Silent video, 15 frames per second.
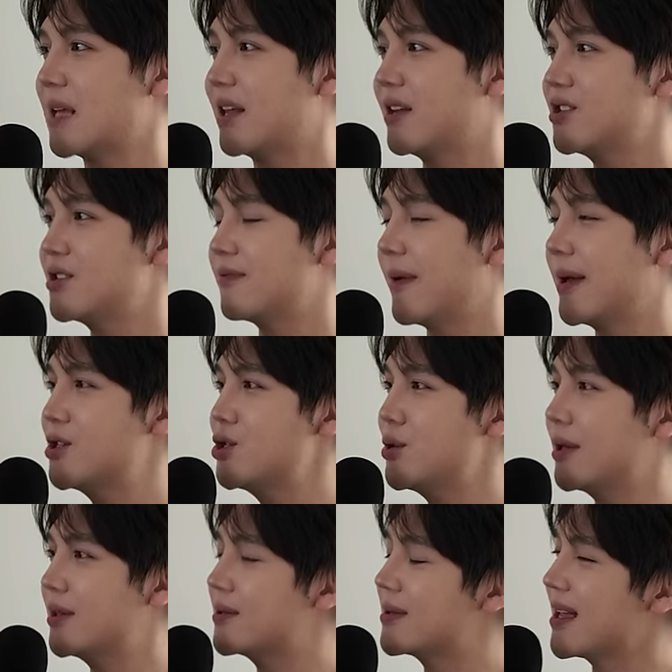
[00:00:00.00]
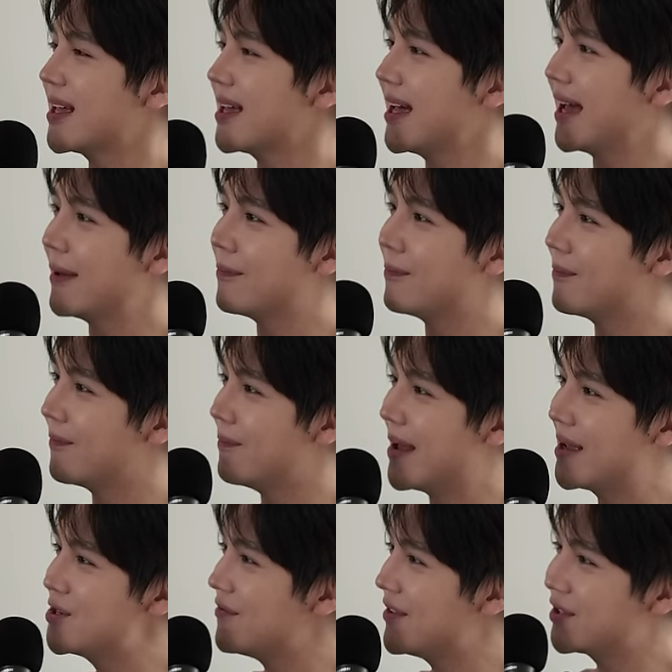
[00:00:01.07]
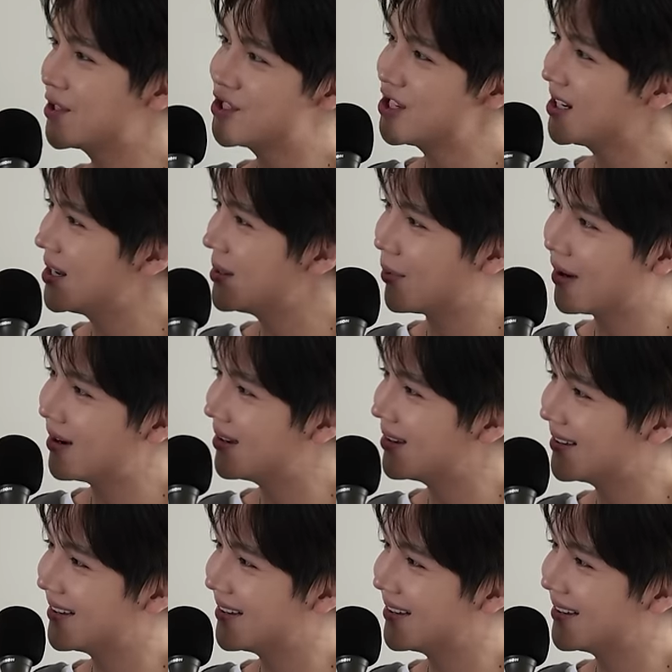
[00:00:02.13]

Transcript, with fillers: and it just makes you it it makes you feel shitty bruh